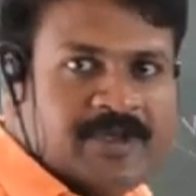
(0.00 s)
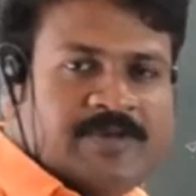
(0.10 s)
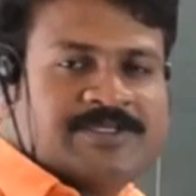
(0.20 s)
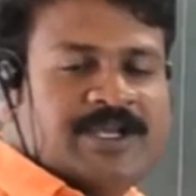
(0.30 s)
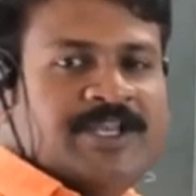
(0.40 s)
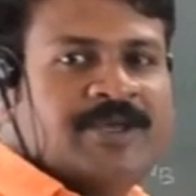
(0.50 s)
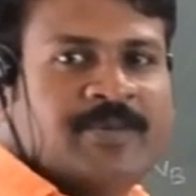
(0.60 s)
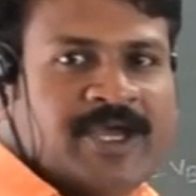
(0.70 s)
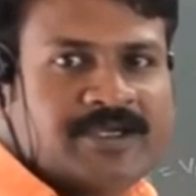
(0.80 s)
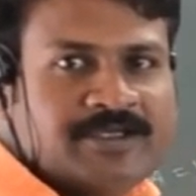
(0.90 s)
he is running
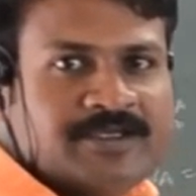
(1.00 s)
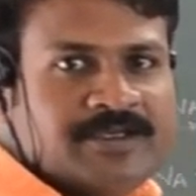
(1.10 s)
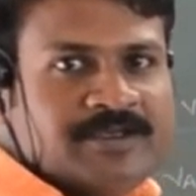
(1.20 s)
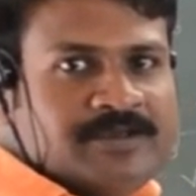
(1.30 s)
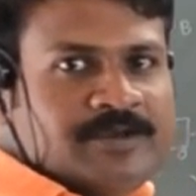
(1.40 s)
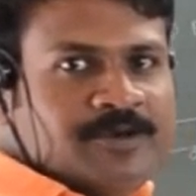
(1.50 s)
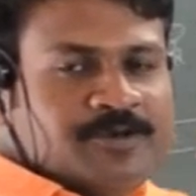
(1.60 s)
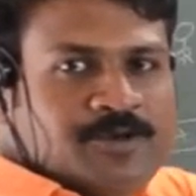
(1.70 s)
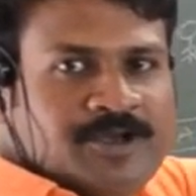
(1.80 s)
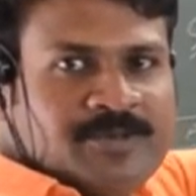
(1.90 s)
back, you have
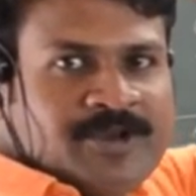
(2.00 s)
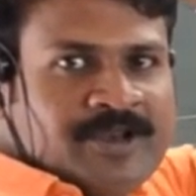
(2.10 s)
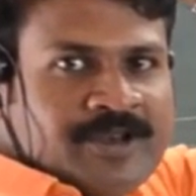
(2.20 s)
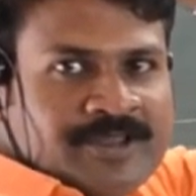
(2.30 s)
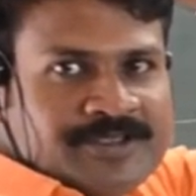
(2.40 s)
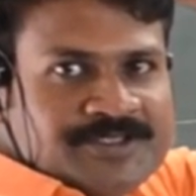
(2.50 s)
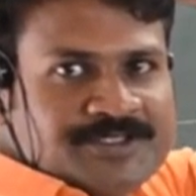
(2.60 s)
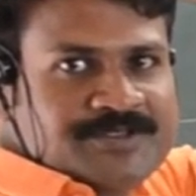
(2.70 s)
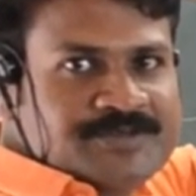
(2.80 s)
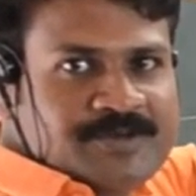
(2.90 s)
to hold umbrella like
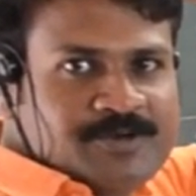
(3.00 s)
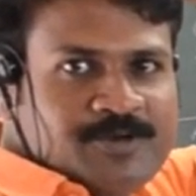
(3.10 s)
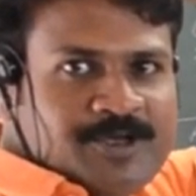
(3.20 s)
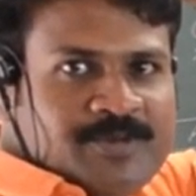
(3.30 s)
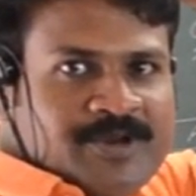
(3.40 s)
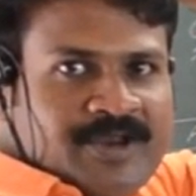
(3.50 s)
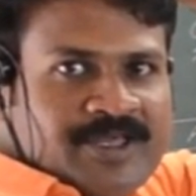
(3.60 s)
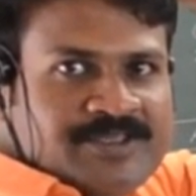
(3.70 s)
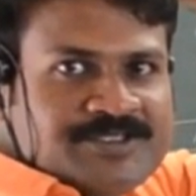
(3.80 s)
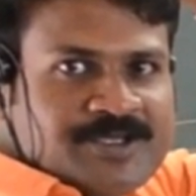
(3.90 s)
this. You have to hold umbrella
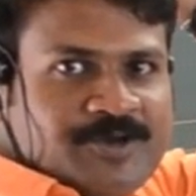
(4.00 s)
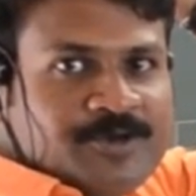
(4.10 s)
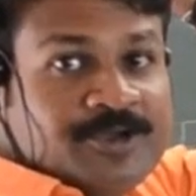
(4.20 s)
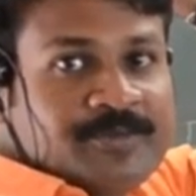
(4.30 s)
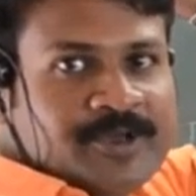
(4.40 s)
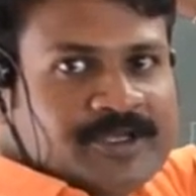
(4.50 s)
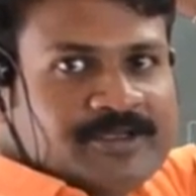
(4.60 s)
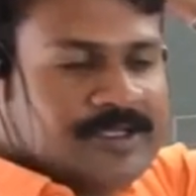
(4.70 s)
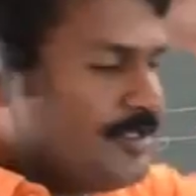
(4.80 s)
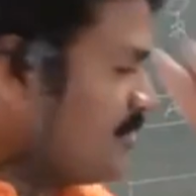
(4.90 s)
like this and you have to run back.
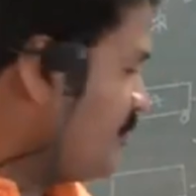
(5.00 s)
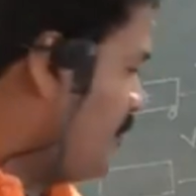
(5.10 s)
So,